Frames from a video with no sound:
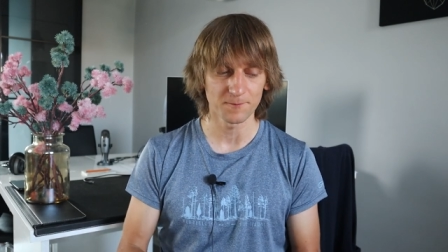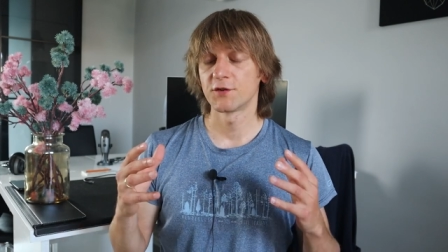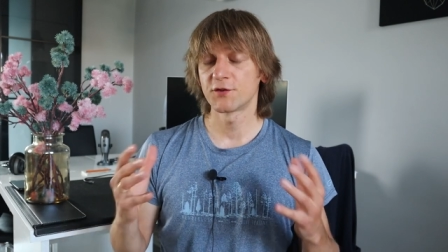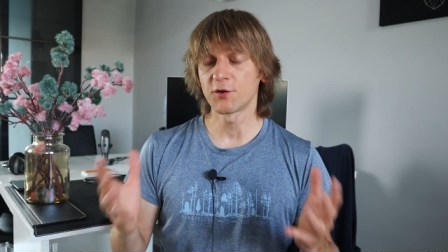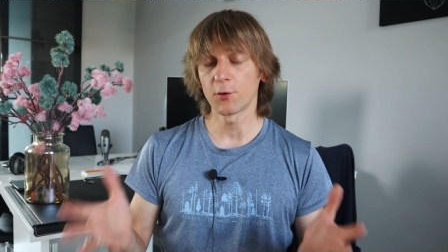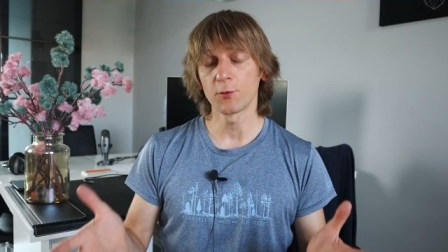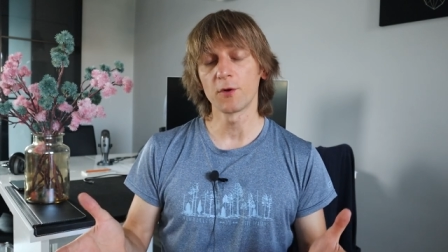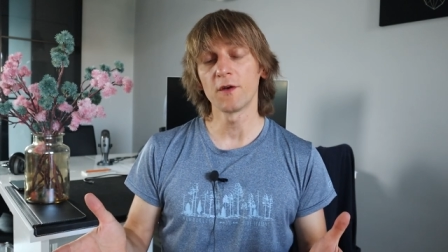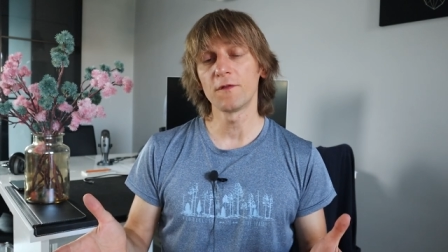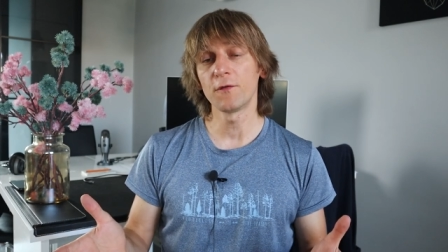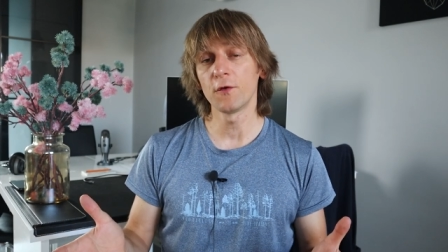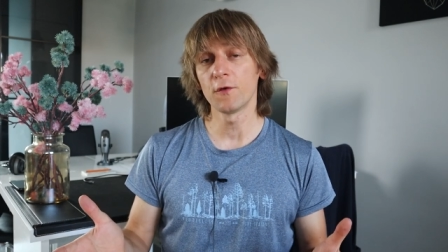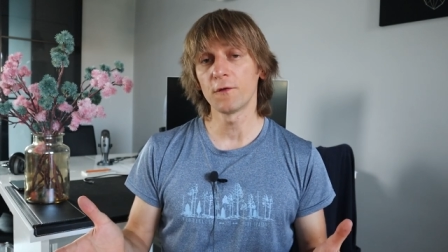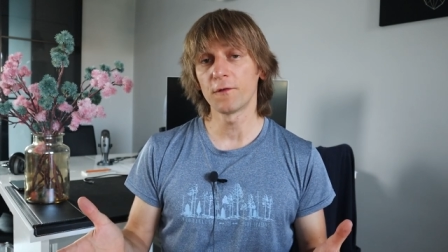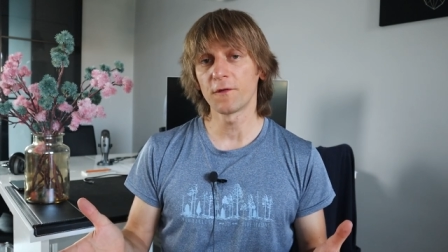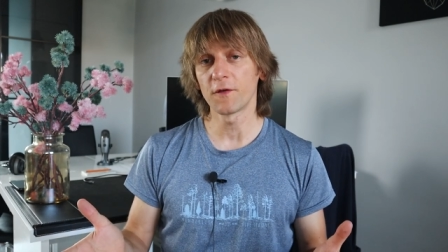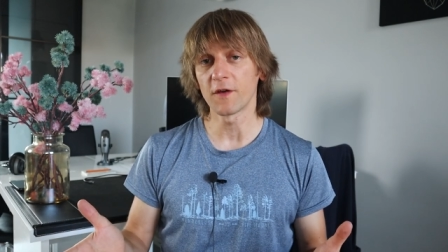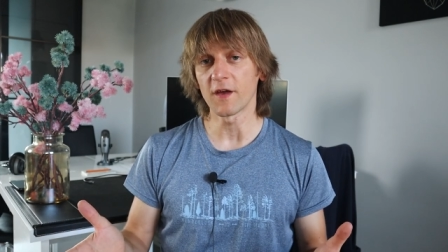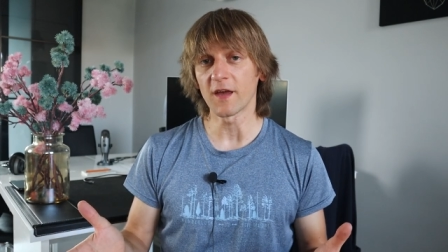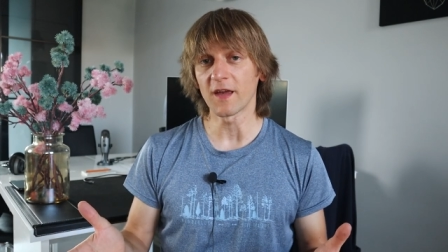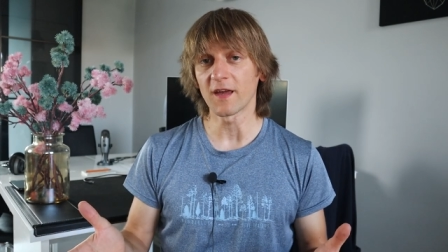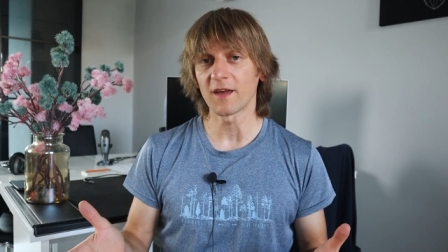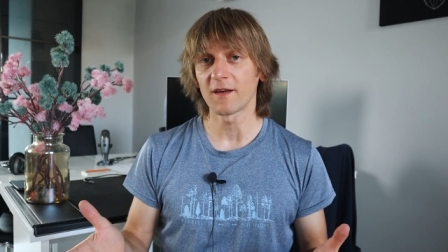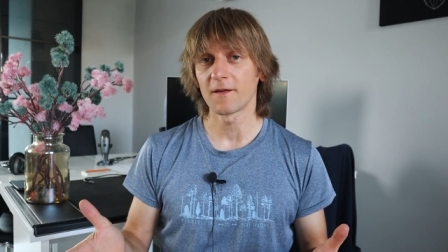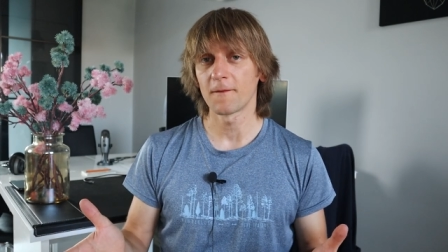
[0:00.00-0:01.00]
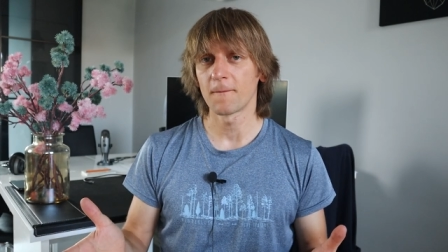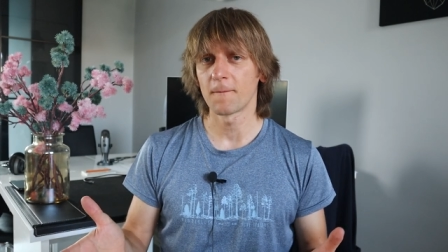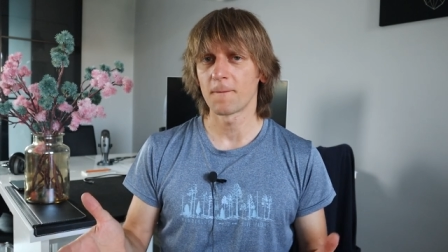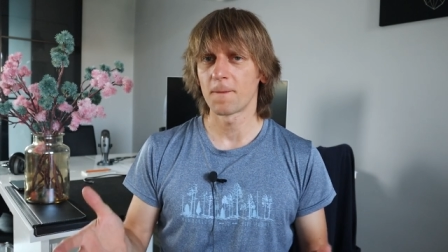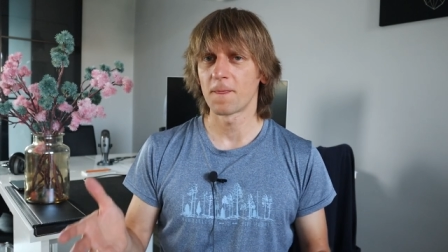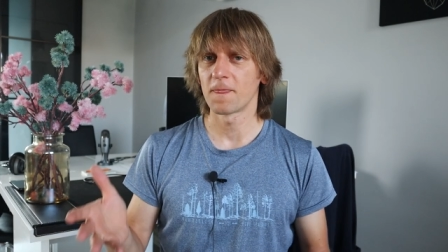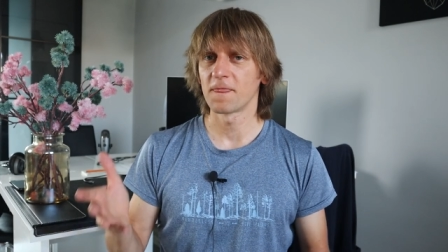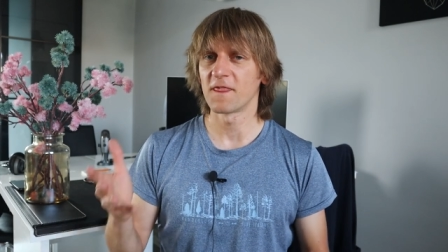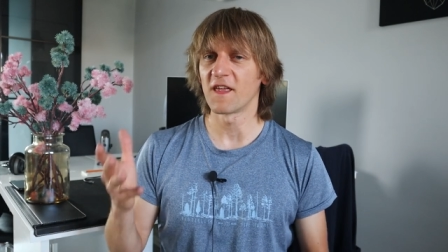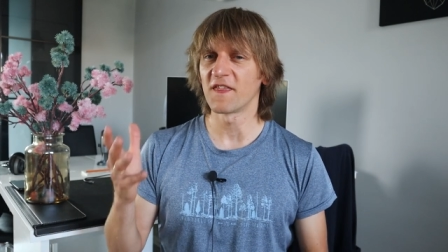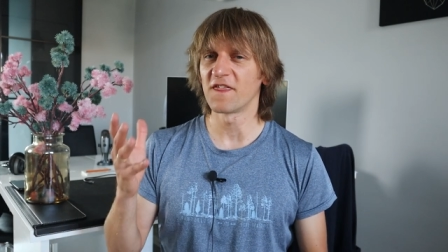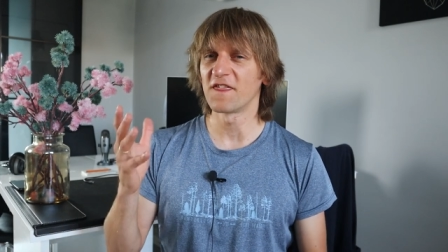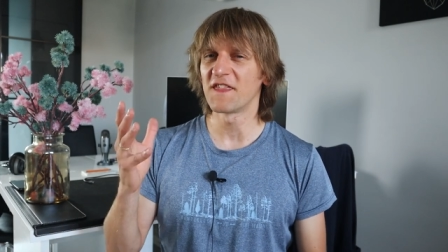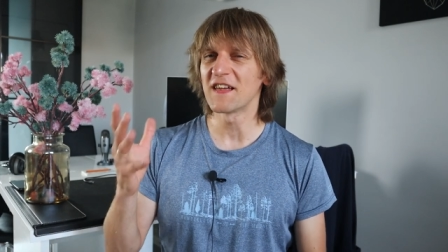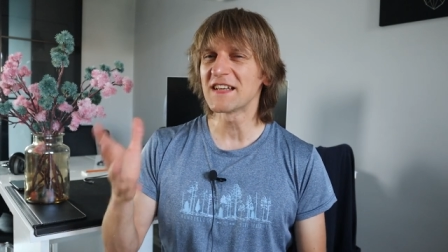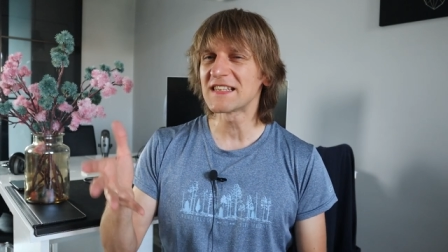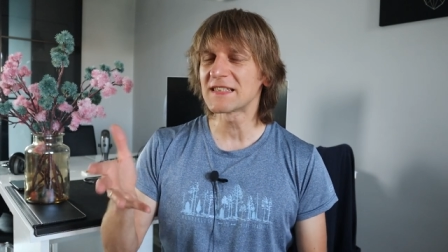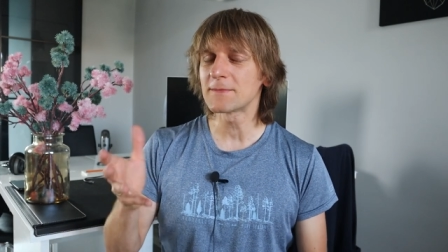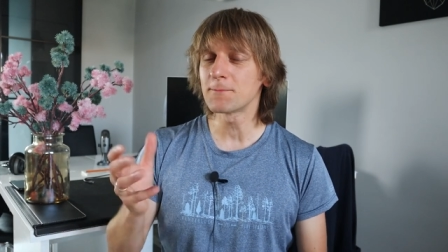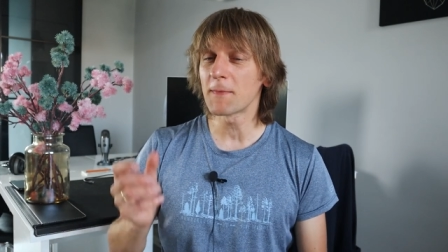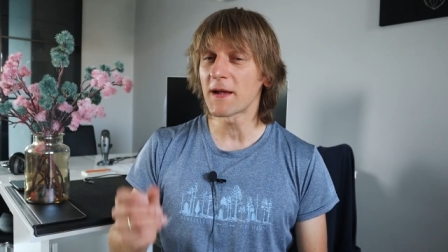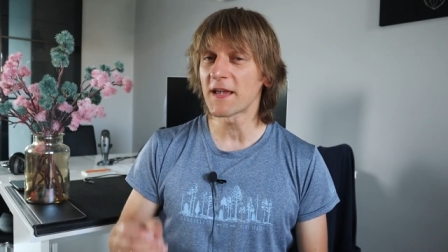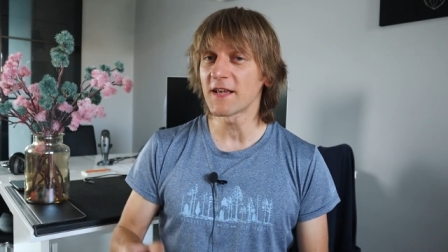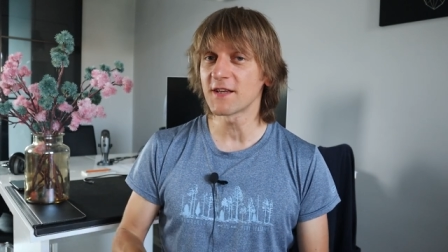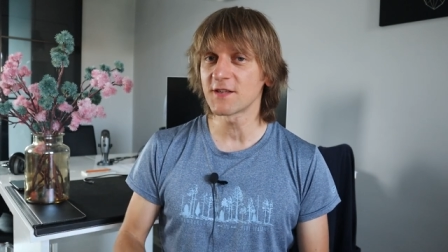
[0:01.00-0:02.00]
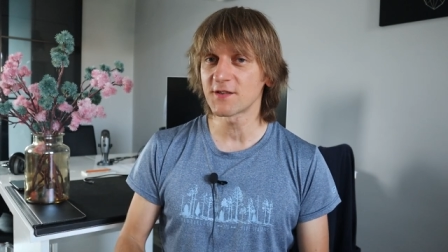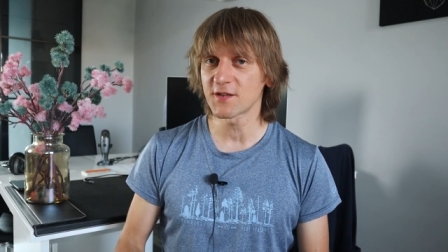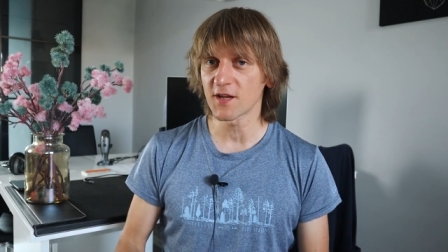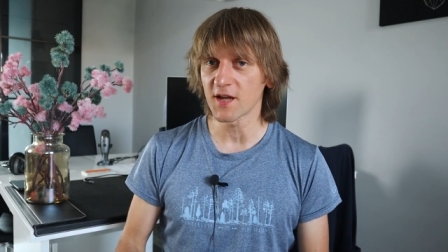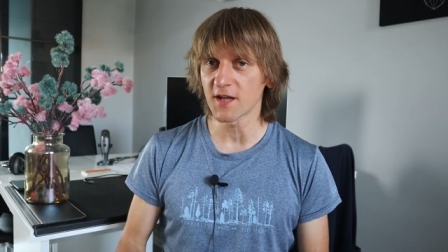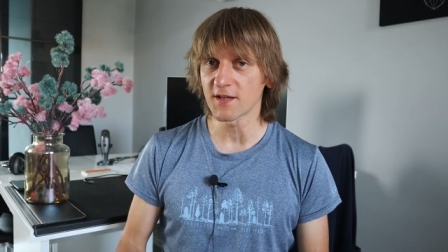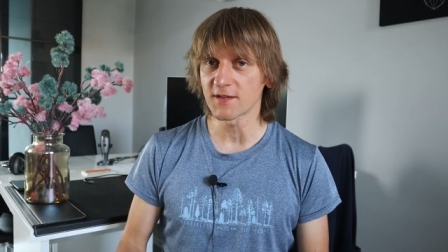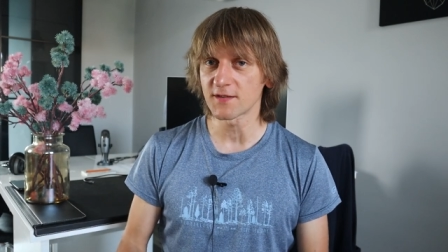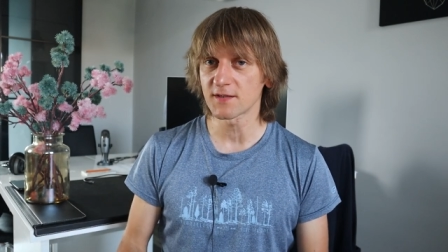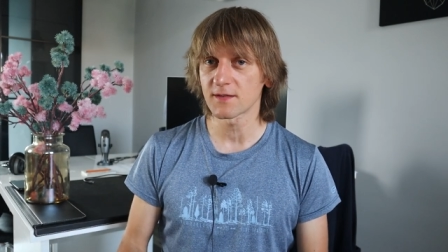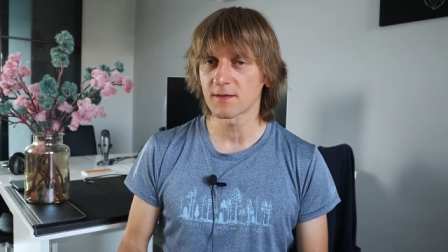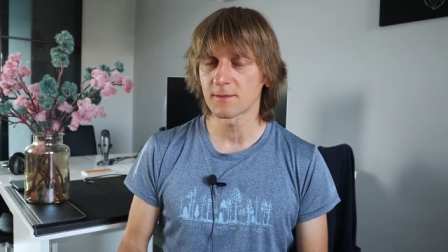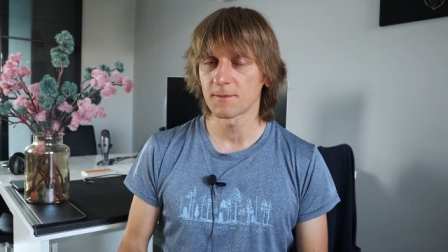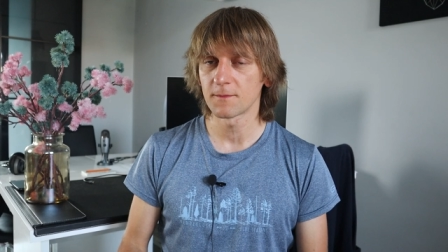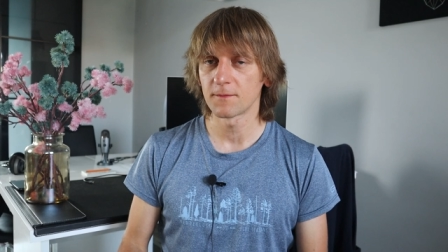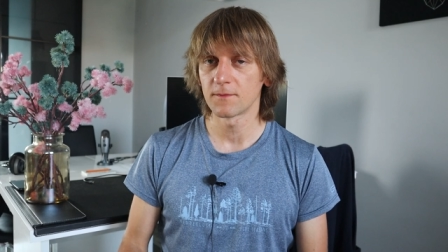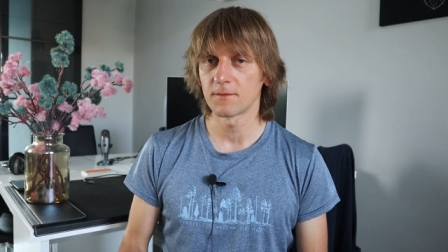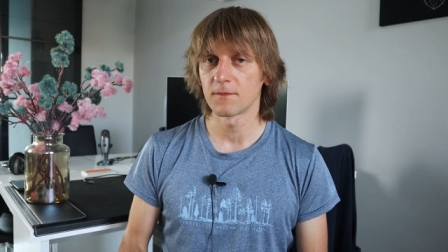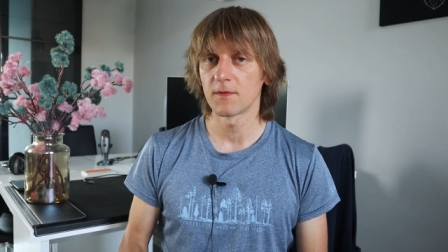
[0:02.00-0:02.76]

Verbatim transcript: So if you think that this makes sense,